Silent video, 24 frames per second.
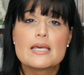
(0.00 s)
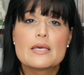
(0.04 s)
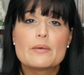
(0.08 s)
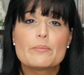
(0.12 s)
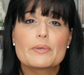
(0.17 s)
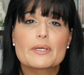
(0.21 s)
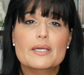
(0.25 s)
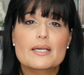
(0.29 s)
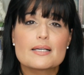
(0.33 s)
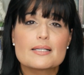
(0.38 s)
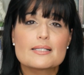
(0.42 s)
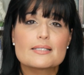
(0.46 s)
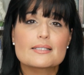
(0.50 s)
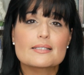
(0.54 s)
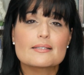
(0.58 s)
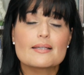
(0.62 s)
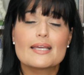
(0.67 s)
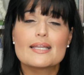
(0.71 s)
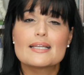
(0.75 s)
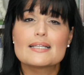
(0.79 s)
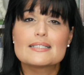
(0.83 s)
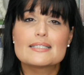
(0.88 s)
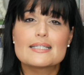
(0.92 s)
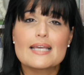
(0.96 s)
because
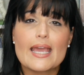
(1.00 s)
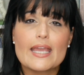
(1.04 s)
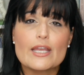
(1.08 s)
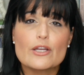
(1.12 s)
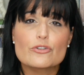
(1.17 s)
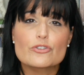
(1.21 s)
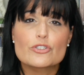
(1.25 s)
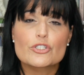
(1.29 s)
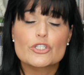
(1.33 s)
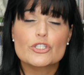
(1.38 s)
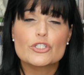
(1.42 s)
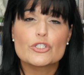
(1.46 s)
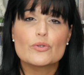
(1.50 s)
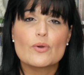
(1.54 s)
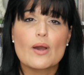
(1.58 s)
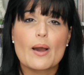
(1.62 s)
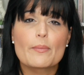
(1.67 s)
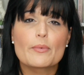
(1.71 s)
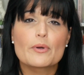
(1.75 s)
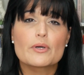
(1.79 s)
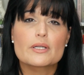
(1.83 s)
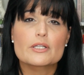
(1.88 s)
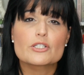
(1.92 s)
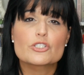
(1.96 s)
in a day or two,
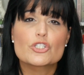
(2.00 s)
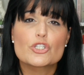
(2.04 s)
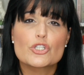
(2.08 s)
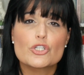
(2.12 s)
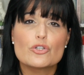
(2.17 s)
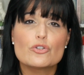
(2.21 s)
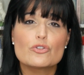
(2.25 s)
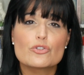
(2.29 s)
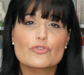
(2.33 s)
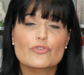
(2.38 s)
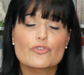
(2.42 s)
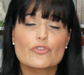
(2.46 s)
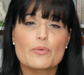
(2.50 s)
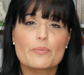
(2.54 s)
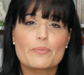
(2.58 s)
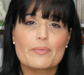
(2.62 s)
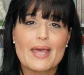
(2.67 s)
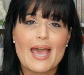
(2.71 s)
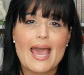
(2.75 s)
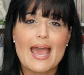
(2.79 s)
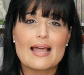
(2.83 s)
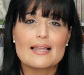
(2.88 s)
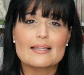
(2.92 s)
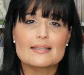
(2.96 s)
I'm going to choose from
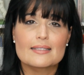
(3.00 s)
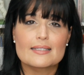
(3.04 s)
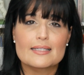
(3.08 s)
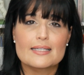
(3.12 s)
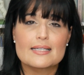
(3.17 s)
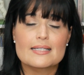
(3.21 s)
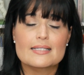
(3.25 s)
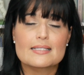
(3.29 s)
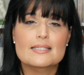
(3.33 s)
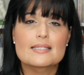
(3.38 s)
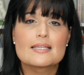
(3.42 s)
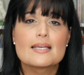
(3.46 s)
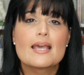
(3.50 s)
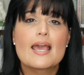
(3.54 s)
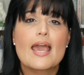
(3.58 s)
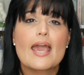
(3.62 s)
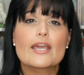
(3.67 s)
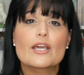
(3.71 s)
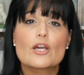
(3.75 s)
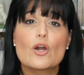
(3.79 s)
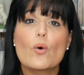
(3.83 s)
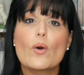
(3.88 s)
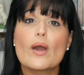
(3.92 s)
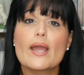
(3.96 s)
that list
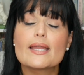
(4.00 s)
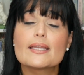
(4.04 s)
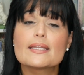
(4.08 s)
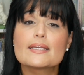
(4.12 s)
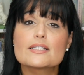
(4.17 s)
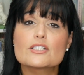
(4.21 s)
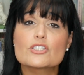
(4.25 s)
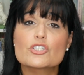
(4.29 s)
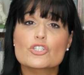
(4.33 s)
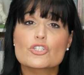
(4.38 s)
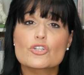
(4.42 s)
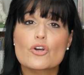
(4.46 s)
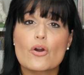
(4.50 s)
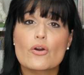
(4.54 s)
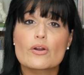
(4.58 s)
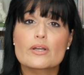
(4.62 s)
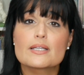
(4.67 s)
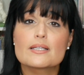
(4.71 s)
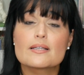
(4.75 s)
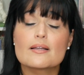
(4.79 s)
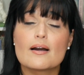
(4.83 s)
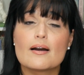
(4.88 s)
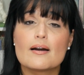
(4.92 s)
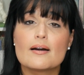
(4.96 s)
and go ahead and get
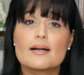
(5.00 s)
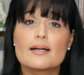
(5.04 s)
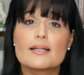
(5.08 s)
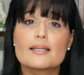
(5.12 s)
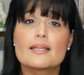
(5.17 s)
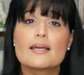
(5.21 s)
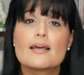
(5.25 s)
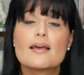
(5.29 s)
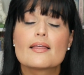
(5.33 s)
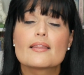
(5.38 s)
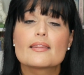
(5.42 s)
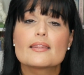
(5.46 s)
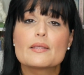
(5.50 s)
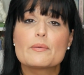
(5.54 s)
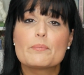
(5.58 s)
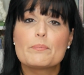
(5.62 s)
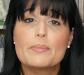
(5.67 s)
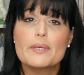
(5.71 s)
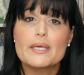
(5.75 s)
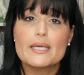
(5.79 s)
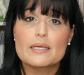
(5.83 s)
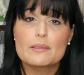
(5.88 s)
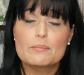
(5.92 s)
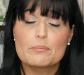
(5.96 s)
started on the
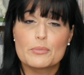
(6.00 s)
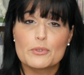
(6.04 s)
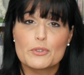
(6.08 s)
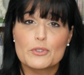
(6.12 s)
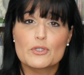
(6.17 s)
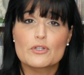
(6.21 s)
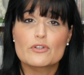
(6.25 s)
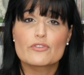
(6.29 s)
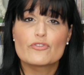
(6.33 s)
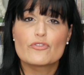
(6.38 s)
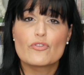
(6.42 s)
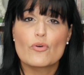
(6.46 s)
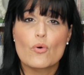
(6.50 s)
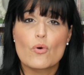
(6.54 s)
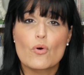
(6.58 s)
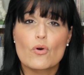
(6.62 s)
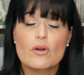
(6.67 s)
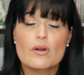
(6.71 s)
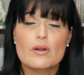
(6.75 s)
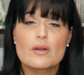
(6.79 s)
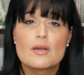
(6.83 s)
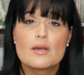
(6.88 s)
big book for